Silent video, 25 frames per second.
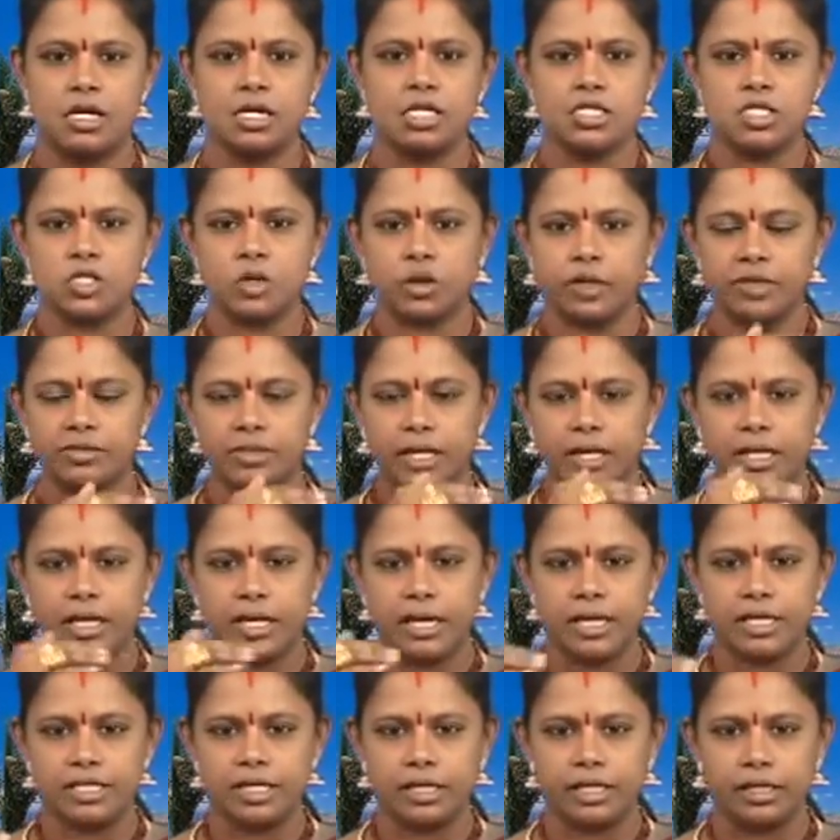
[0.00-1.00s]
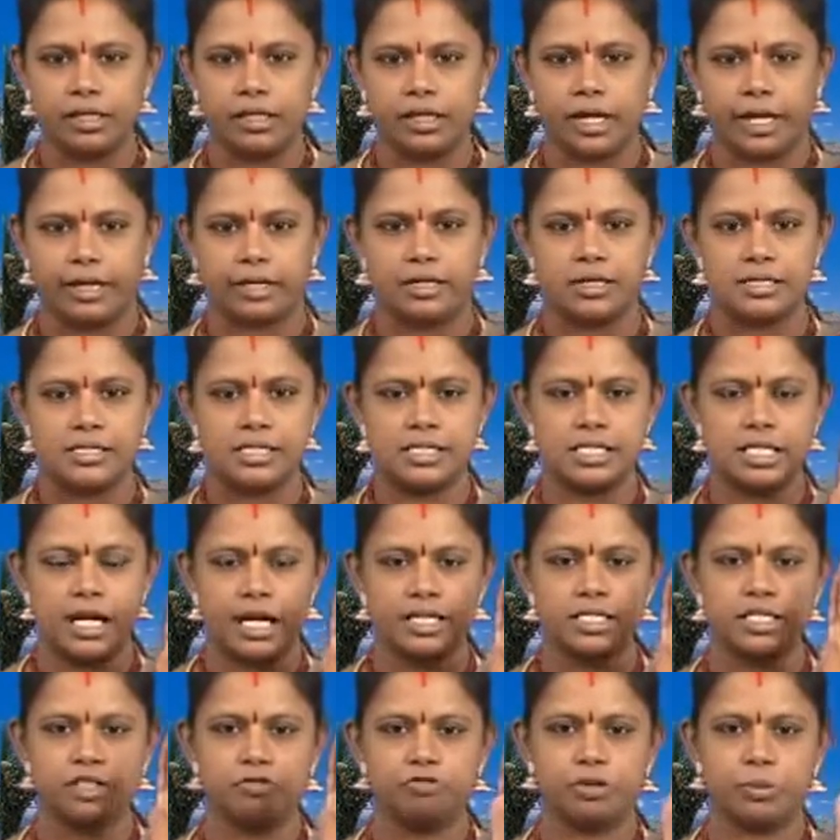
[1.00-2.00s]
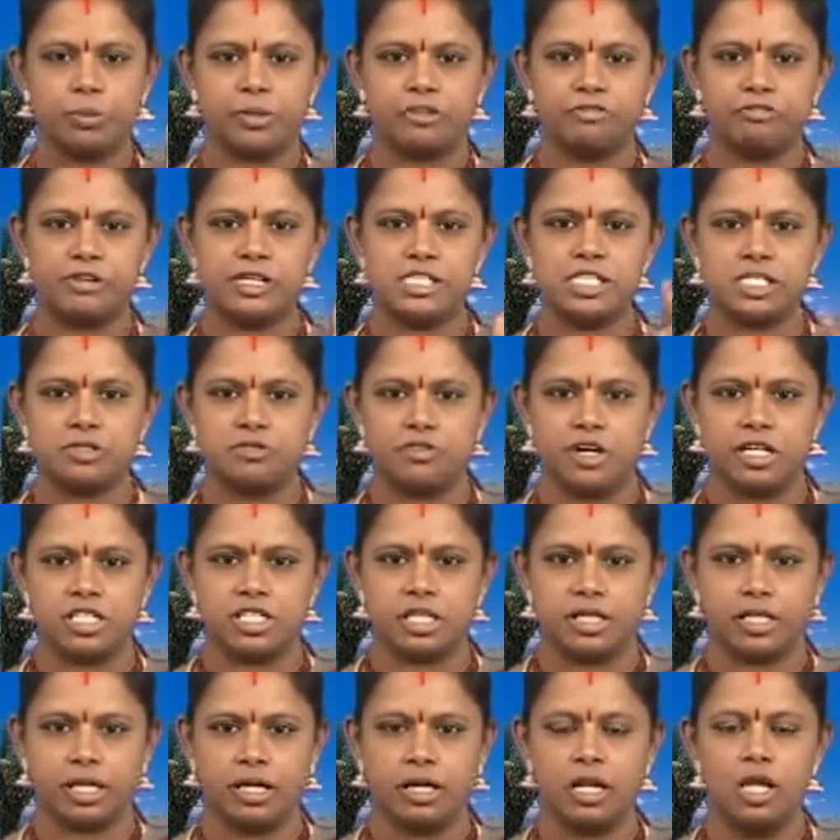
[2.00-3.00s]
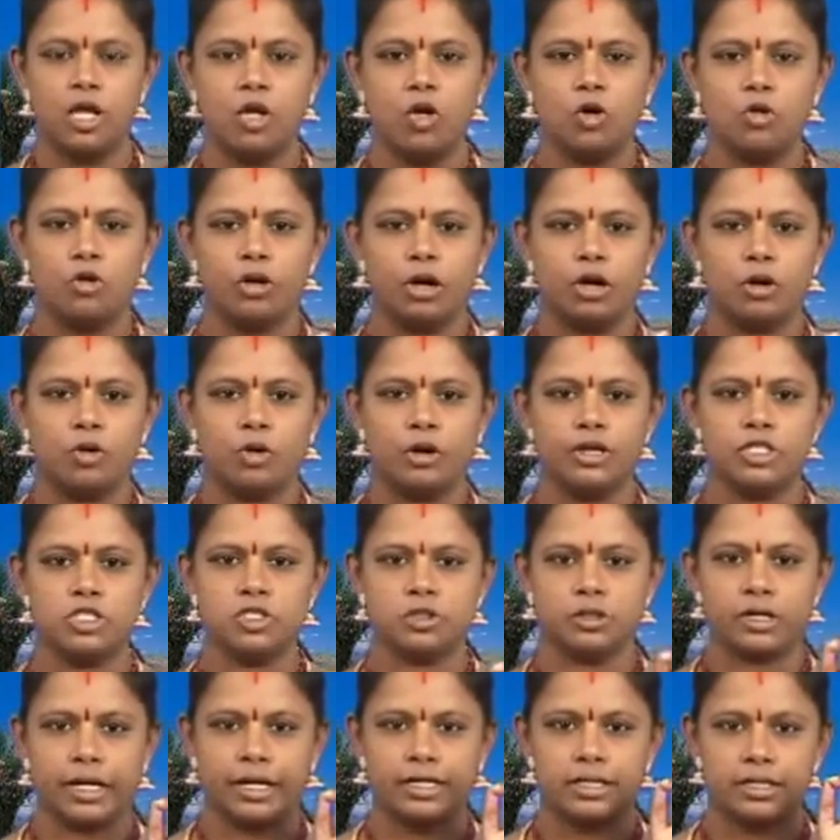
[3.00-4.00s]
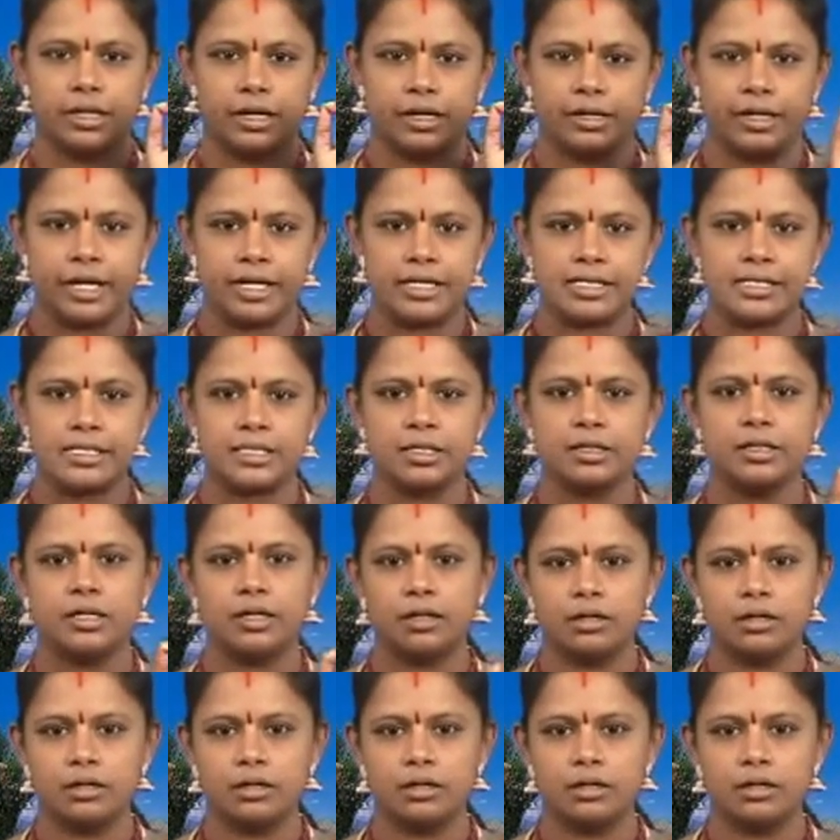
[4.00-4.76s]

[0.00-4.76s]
So in the leading line, starting from the first vertical, we are going to write X